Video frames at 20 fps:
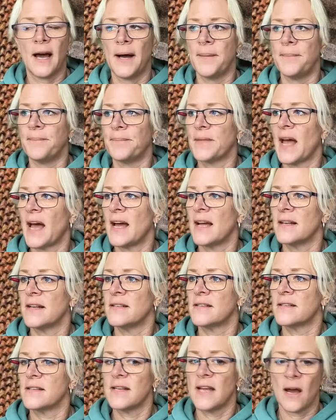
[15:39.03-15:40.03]

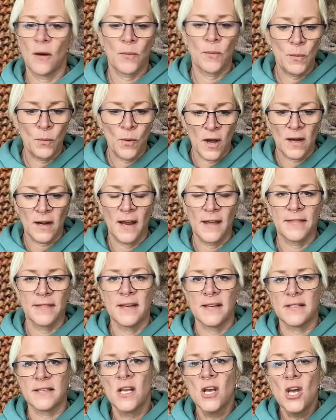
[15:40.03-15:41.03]
And yeah, we work like
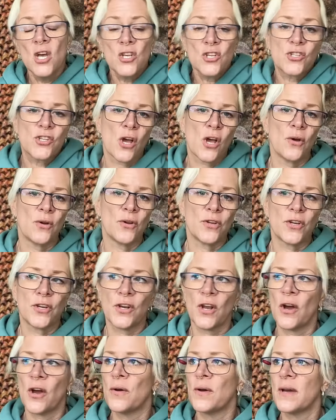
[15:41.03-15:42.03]
this. So,
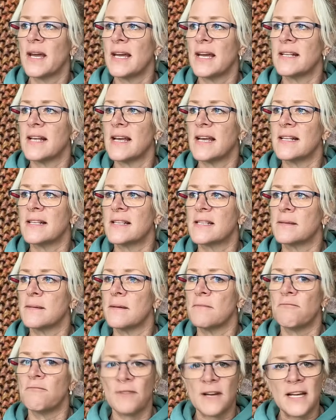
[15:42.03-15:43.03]
you know, it's
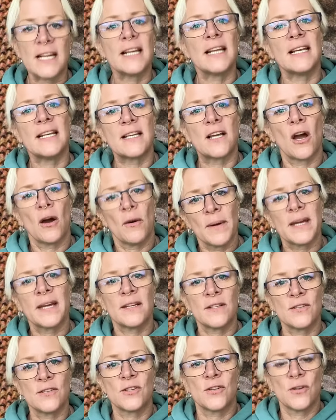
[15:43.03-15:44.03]
really going
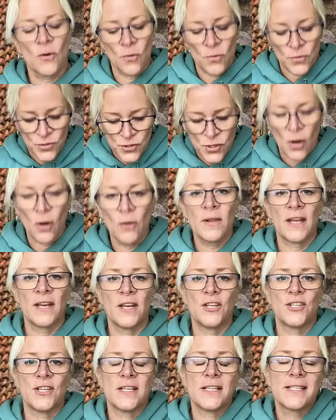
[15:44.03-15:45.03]
into your soul
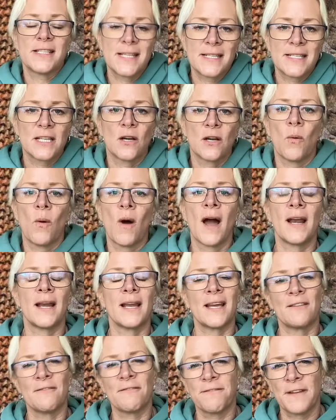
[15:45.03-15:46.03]
energy, sitting
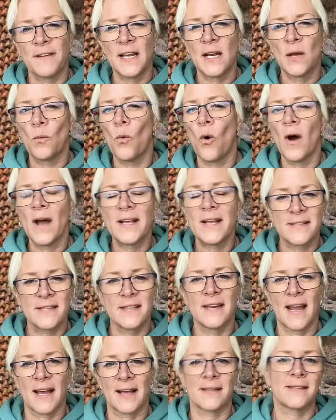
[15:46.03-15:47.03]
quietly and feeling what is
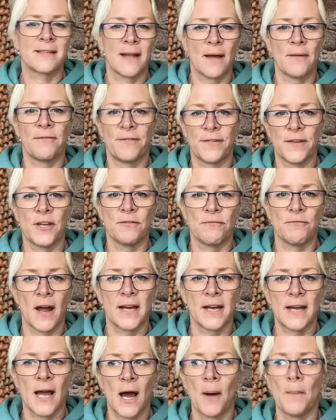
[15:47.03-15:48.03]
the next step for you
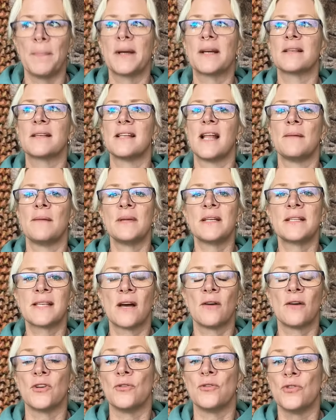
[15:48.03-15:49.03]
right now. Because let me
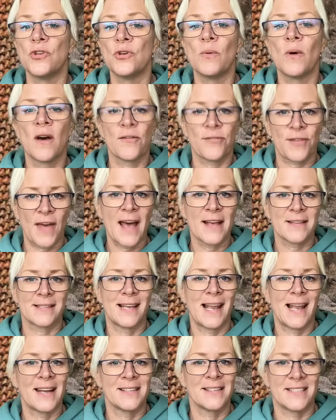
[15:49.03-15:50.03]
tell you, New Earth
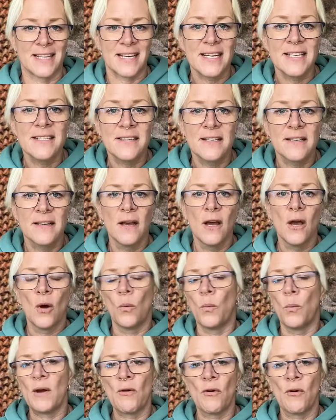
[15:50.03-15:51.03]
has landed.
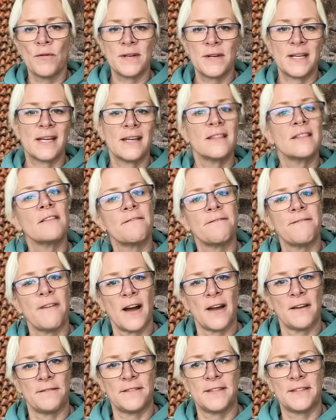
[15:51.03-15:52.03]
We're already in the
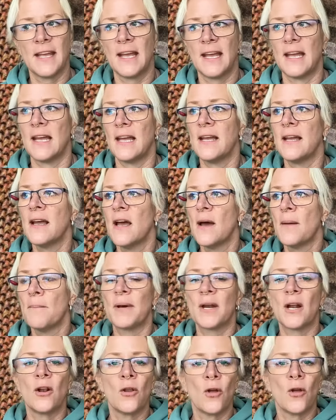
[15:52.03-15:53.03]
5D,
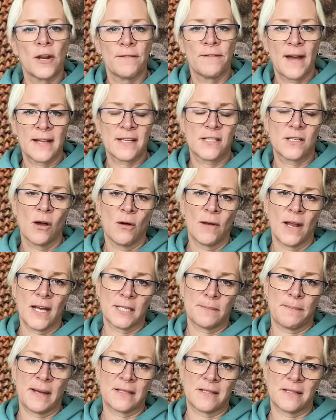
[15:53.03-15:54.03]
but a lot of our soul
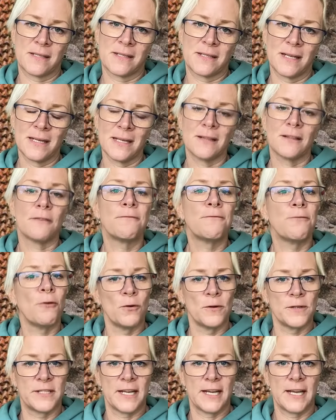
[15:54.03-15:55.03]
aspects are still in the
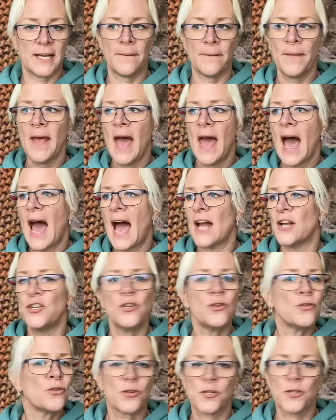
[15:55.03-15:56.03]
4D,
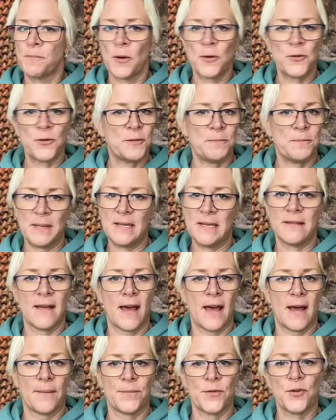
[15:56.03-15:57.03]
and you're not supposed to be
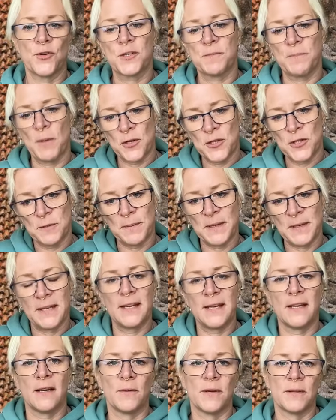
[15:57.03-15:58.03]
there. You're supposed to be
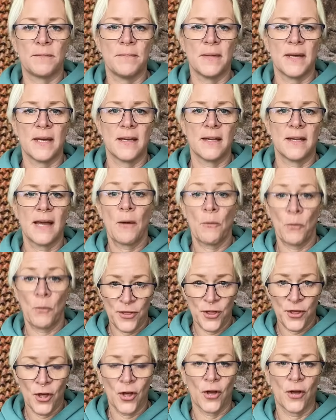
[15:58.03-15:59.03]
here with me,
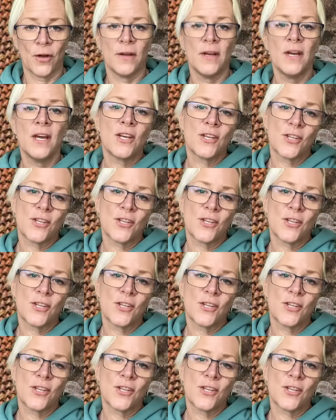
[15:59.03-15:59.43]
with her.